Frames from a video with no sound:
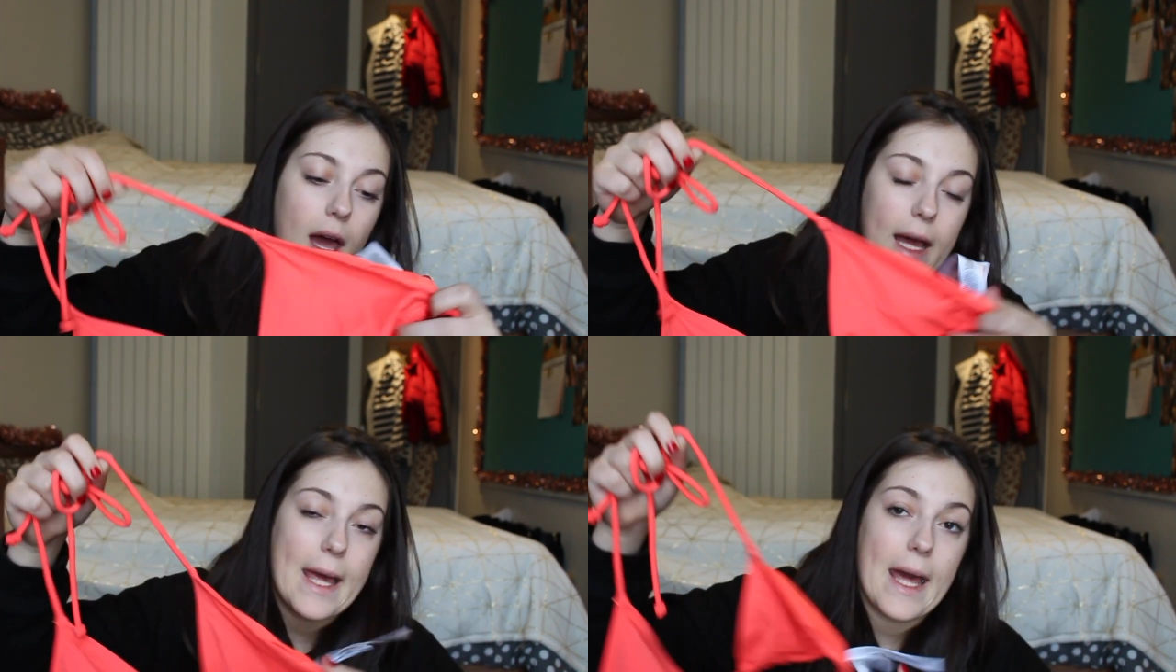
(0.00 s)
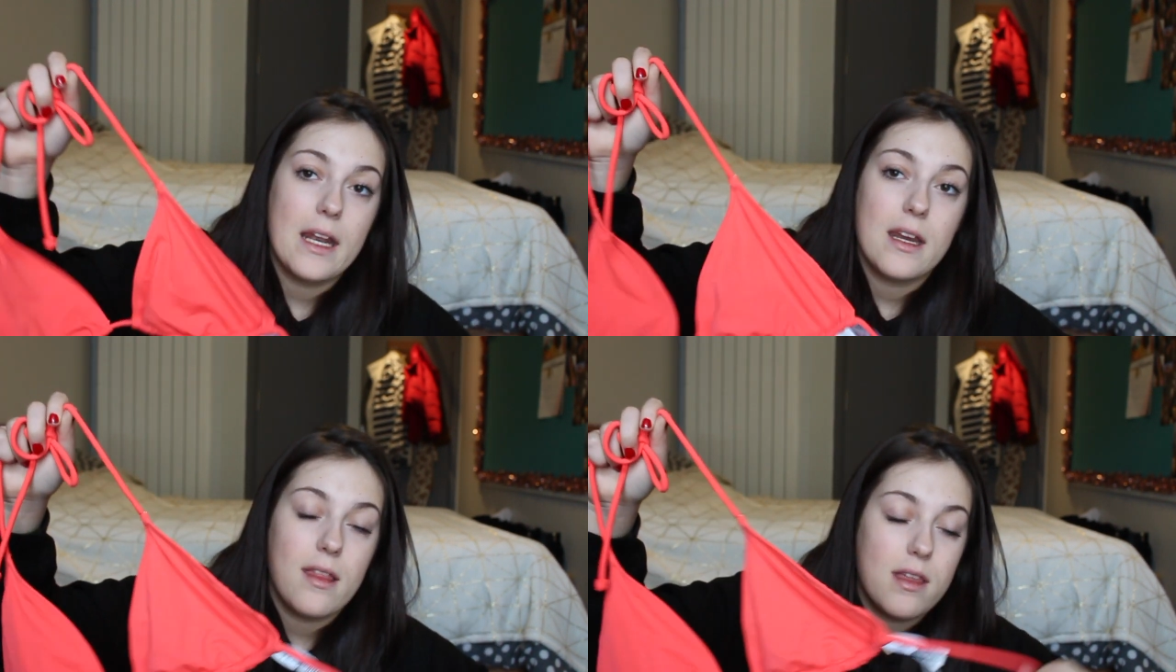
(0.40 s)

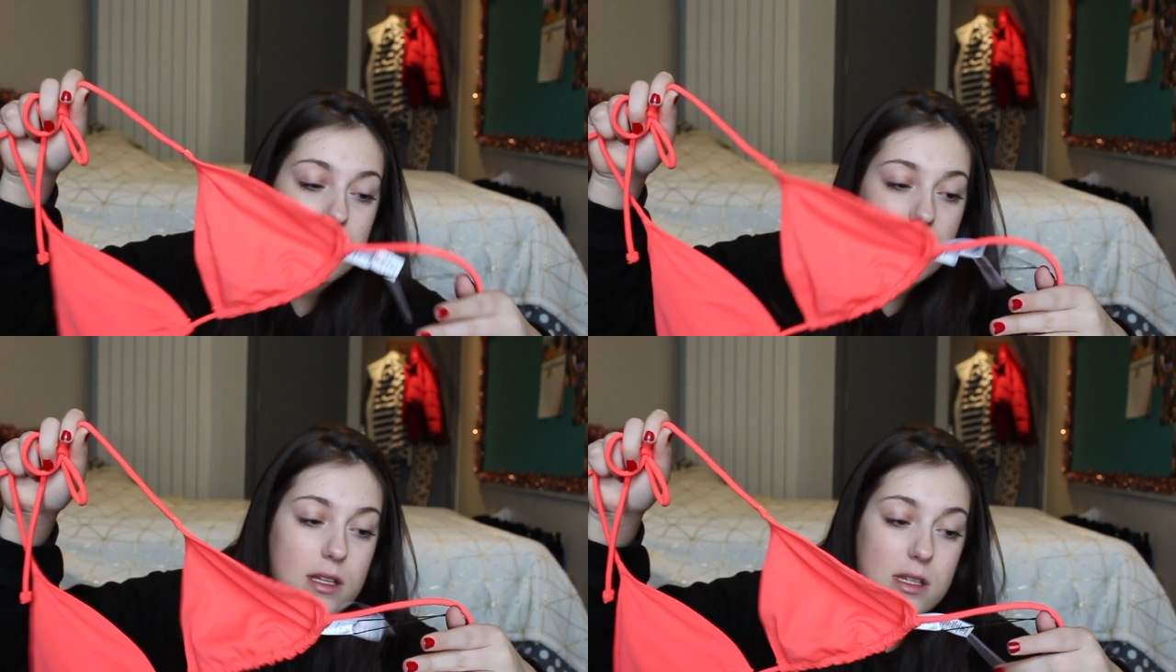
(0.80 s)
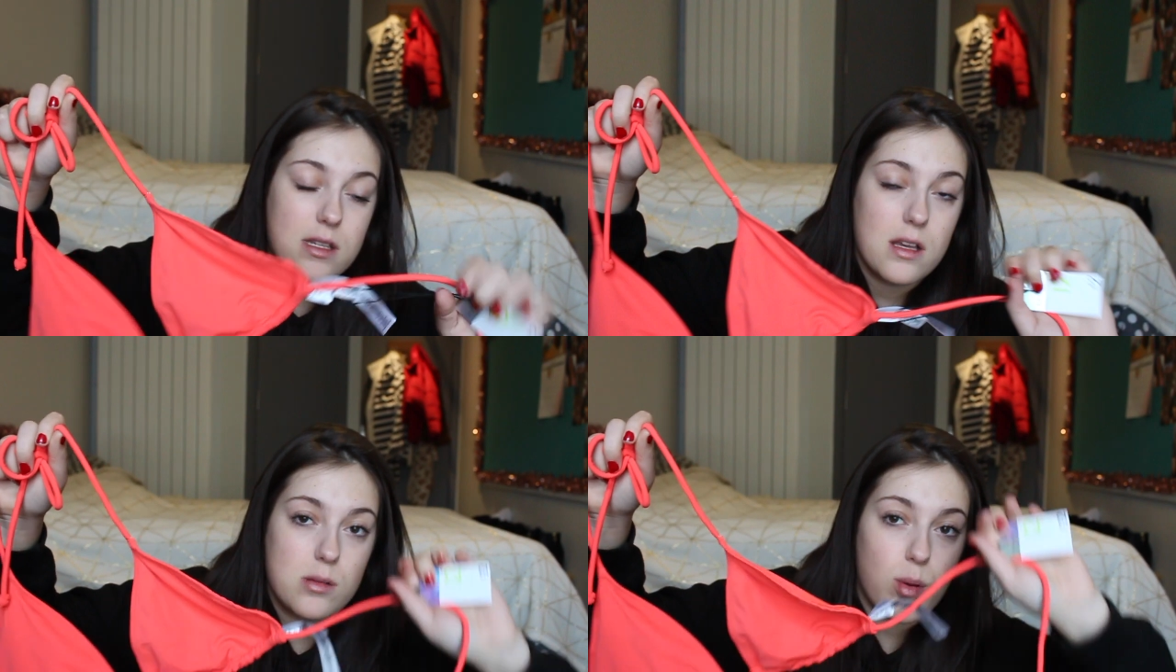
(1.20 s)
Again, this is a
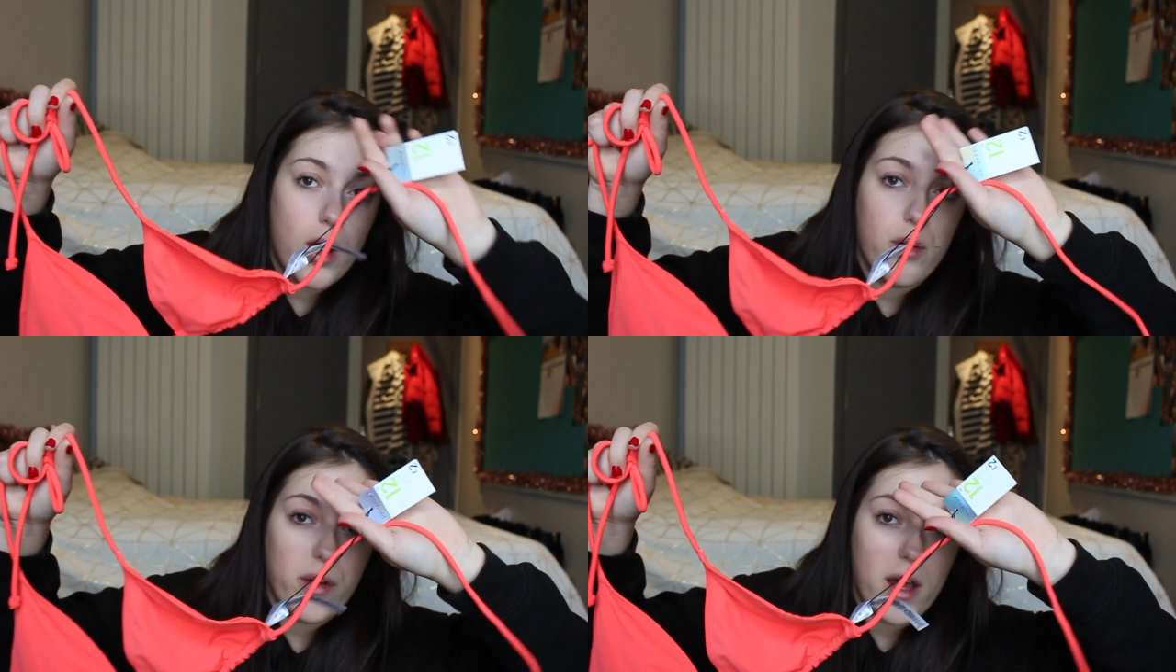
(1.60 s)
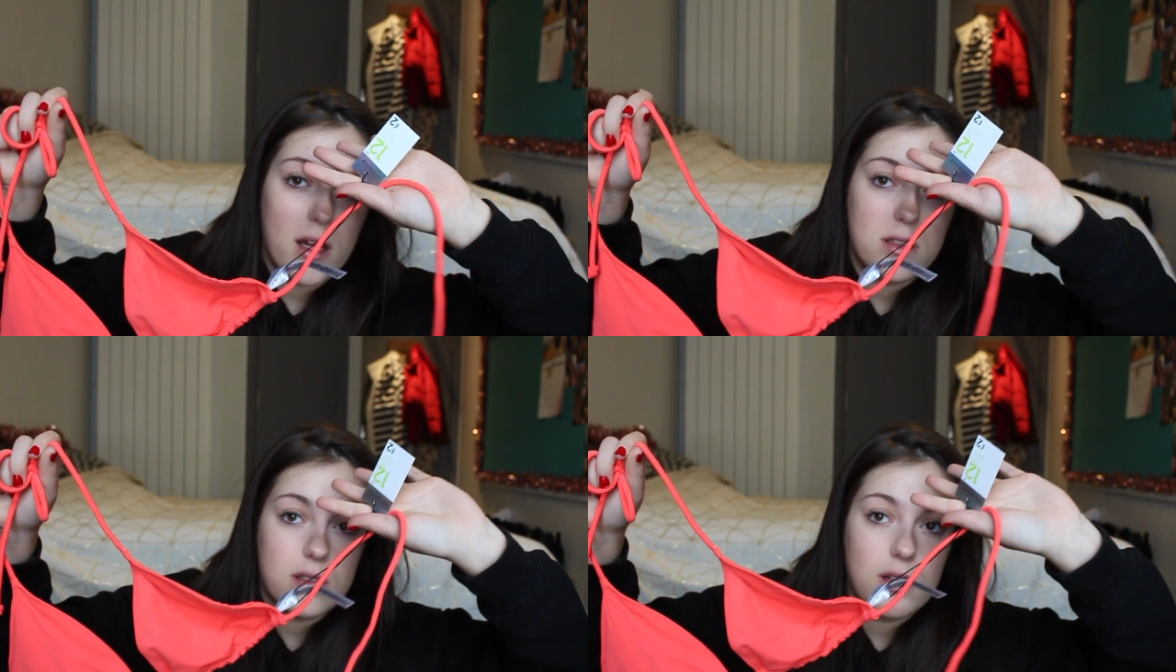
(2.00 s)
size 12
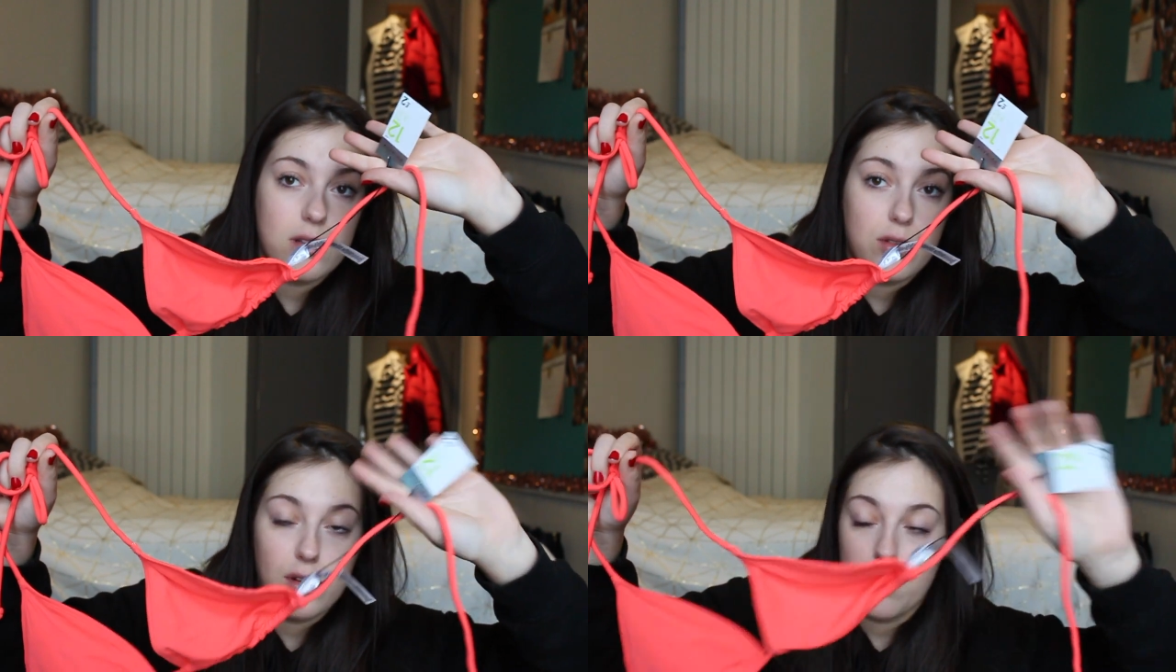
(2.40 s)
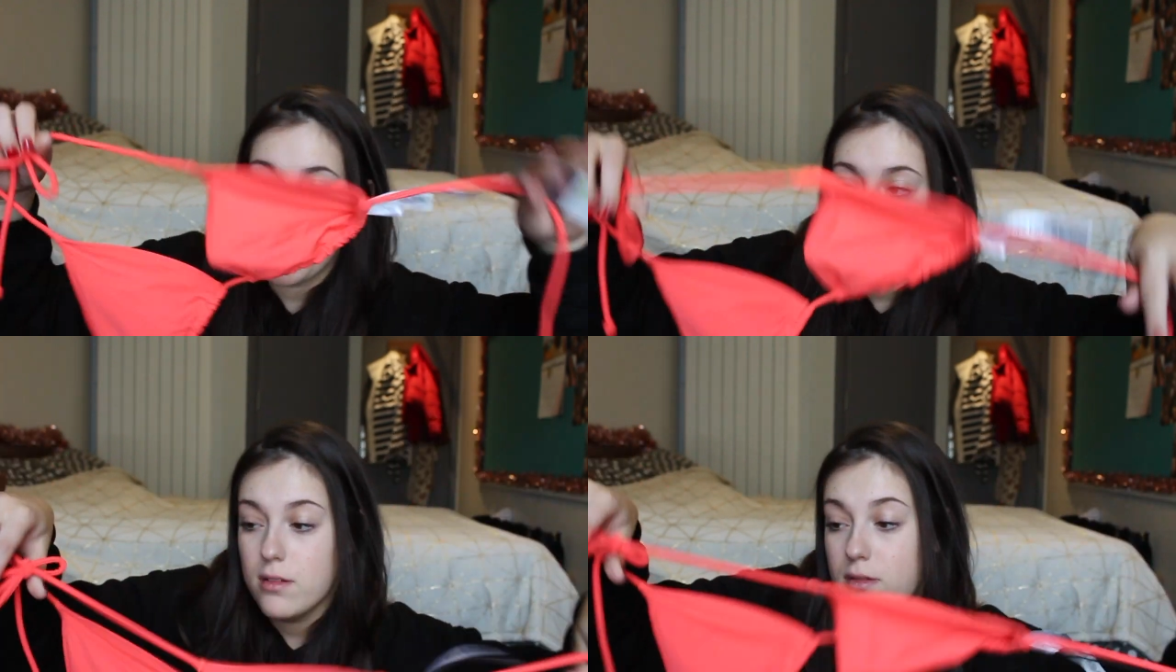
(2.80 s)
and
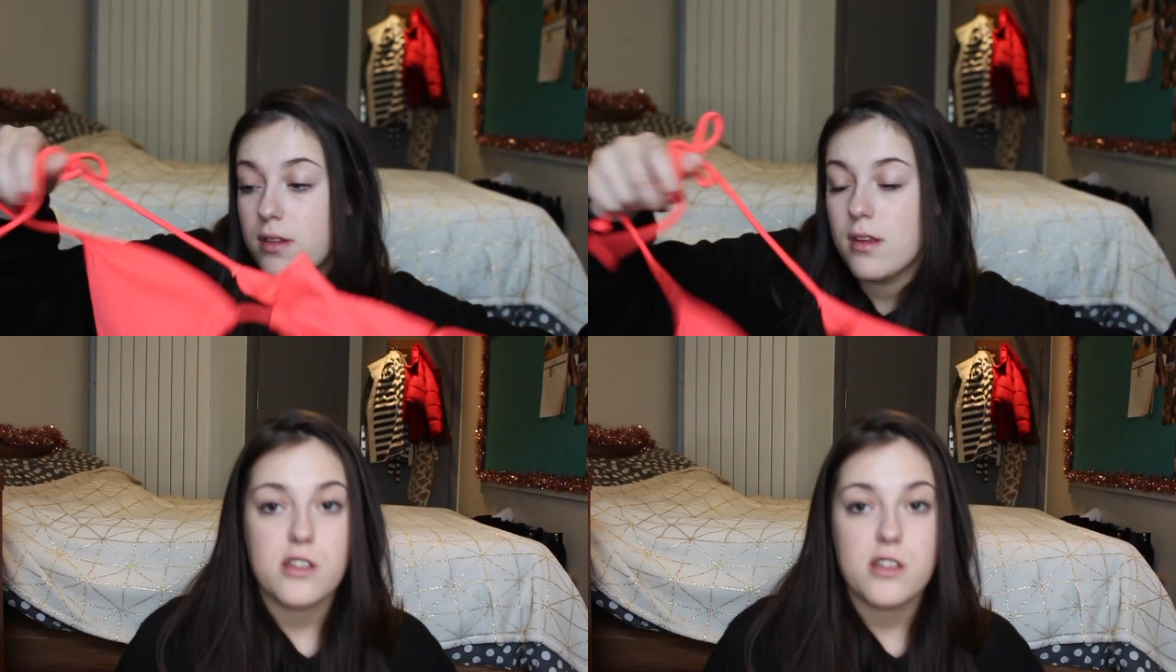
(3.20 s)
£2.